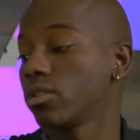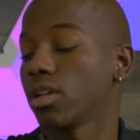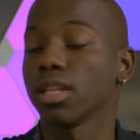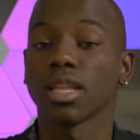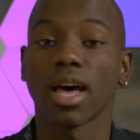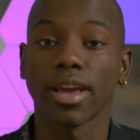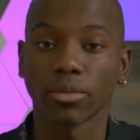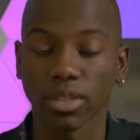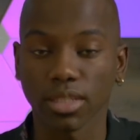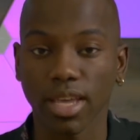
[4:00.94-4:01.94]
aligned
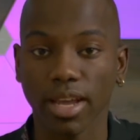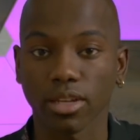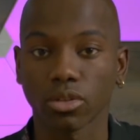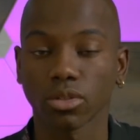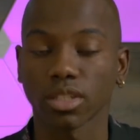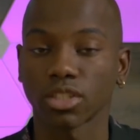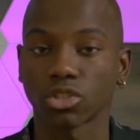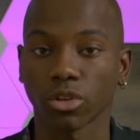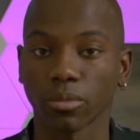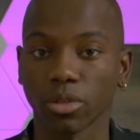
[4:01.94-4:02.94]
with the technicals
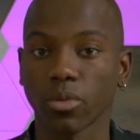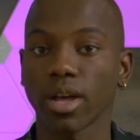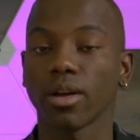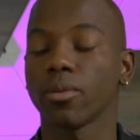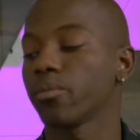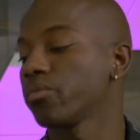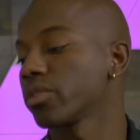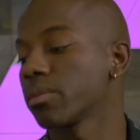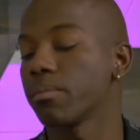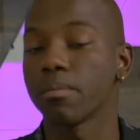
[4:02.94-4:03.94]
extremely well.
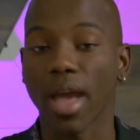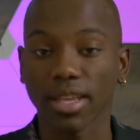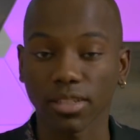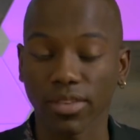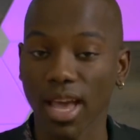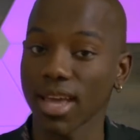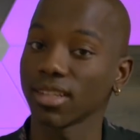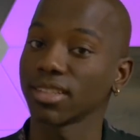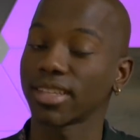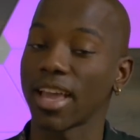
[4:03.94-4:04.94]
Massive
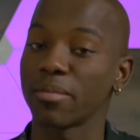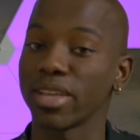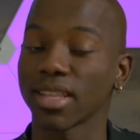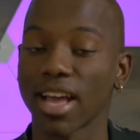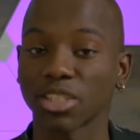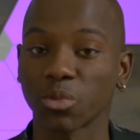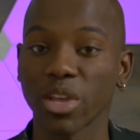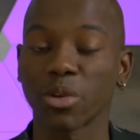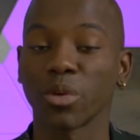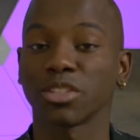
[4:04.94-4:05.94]
catalyst came in last
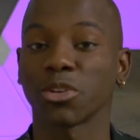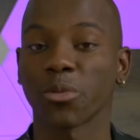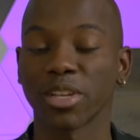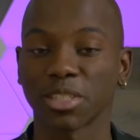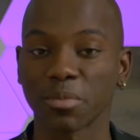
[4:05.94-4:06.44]
week with Theresa